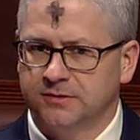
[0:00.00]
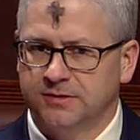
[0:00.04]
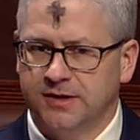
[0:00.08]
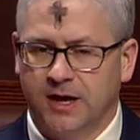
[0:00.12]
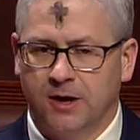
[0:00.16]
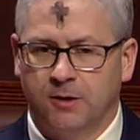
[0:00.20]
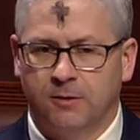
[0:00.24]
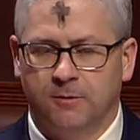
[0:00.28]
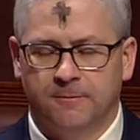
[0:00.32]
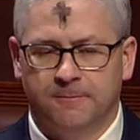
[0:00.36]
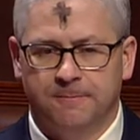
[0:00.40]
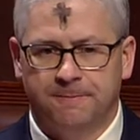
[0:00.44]

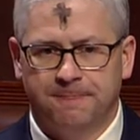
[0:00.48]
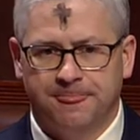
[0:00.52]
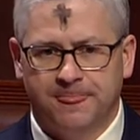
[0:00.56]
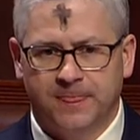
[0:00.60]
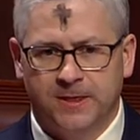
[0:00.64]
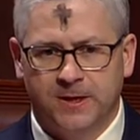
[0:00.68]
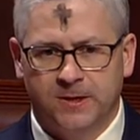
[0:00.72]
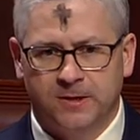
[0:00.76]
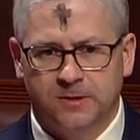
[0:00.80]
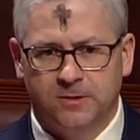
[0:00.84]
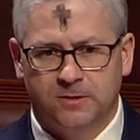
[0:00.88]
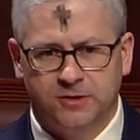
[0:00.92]
Now,
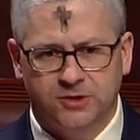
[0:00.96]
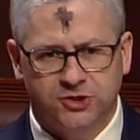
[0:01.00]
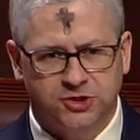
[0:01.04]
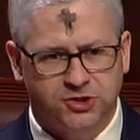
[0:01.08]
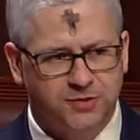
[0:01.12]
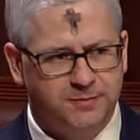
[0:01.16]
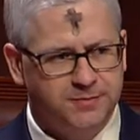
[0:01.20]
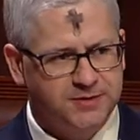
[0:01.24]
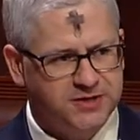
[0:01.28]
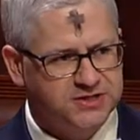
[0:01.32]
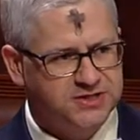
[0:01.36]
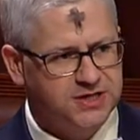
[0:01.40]
this
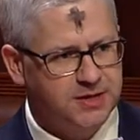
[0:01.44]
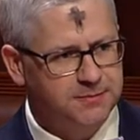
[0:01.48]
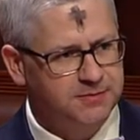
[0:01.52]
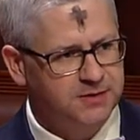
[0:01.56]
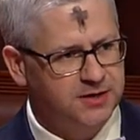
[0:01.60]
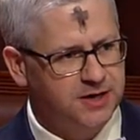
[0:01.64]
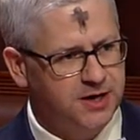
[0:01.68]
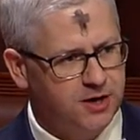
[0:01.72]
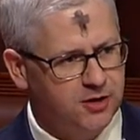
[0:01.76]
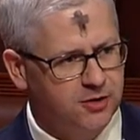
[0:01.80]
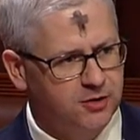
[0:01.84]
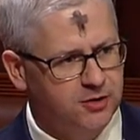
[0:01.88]
should be
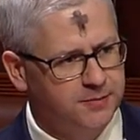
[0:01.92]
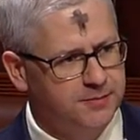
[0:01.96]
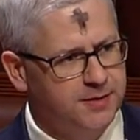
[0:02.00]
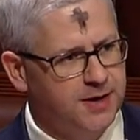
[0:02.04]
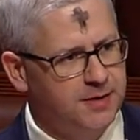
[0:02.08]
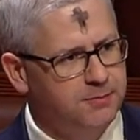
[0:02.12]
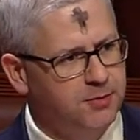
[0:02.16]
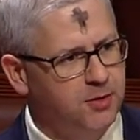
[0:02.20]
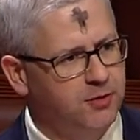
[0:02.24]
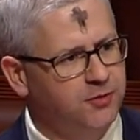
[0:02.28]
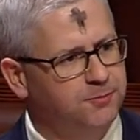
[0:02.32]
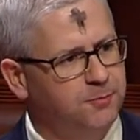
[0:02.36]
something heralded
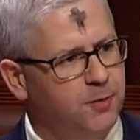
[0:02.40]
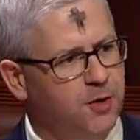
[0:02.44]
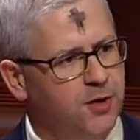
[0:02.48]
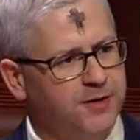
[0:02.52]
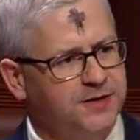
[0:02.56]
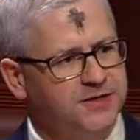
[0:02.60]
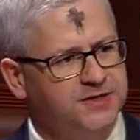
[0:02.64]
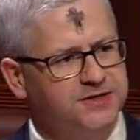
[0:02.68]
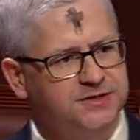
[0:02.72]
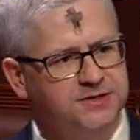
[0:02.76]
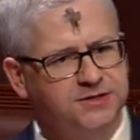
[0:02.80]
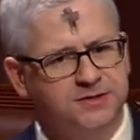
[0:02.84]
by both
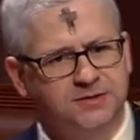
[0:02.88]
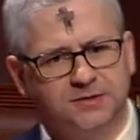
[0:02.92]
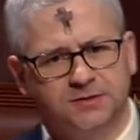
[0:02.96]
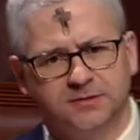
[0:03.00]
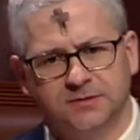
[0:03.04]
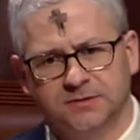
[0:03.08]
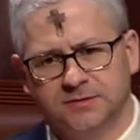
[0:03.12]
parties.